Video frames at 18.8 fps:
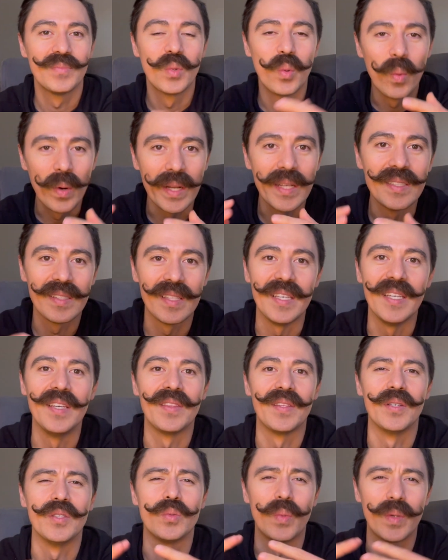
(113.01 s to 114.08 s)
What is the
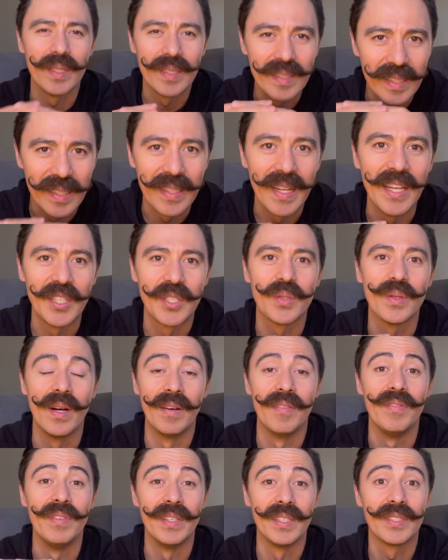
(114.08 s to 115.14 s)
ethos? What is the nature
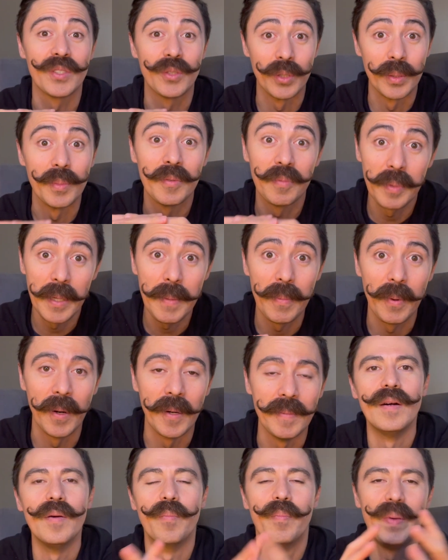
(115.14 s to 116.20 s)
of this group of
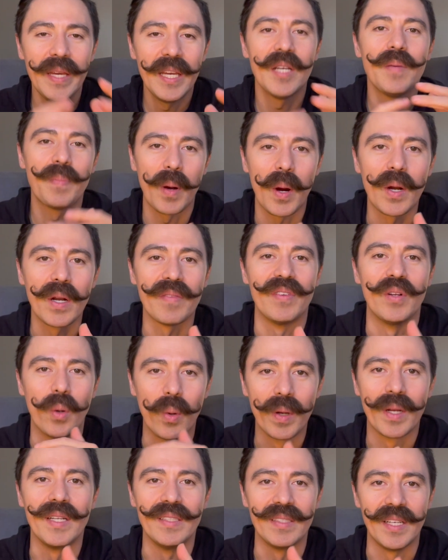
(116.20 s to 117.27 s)
people? Being part of an
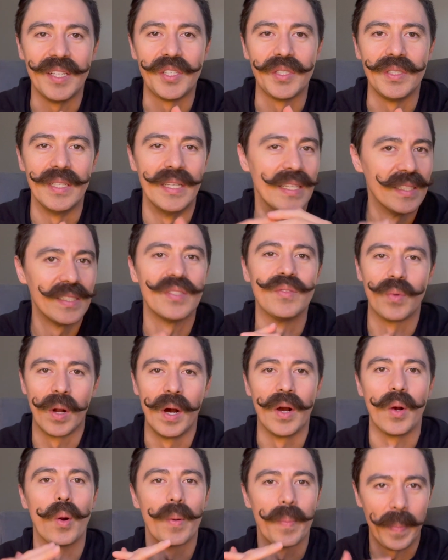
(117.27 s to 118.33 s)
organization isn't
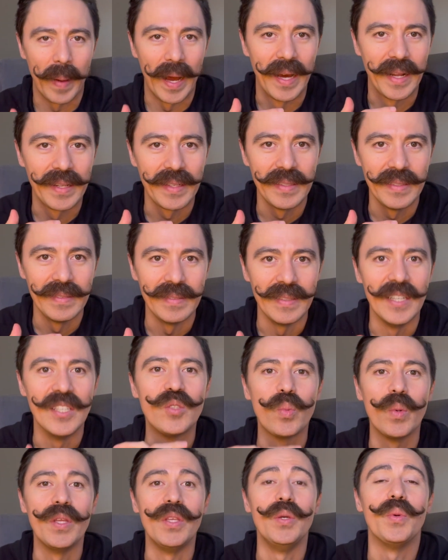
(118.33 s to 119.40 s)
wrong or bad.
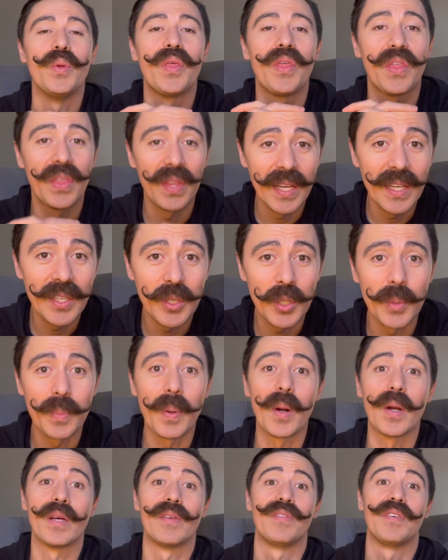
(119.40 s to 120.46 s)
It's when you think you're
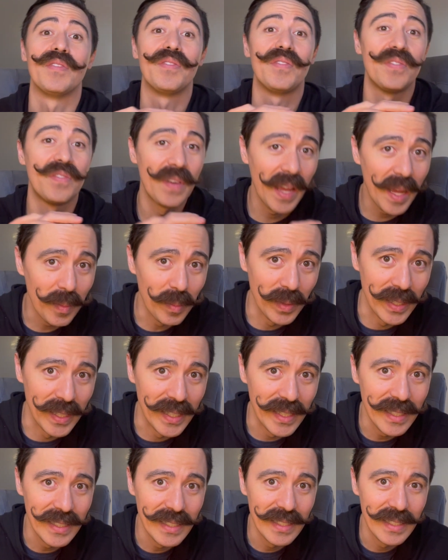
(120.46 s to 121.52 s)
part of a
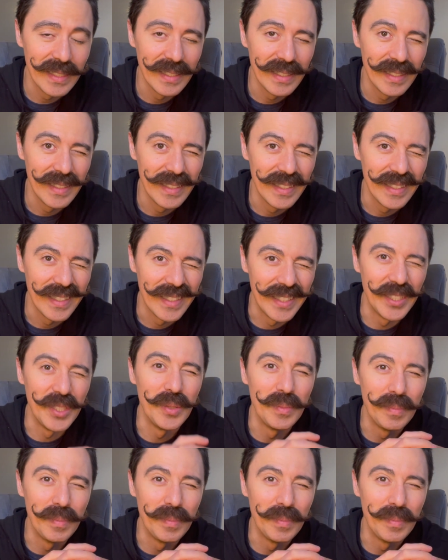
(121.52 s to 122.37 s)
family and you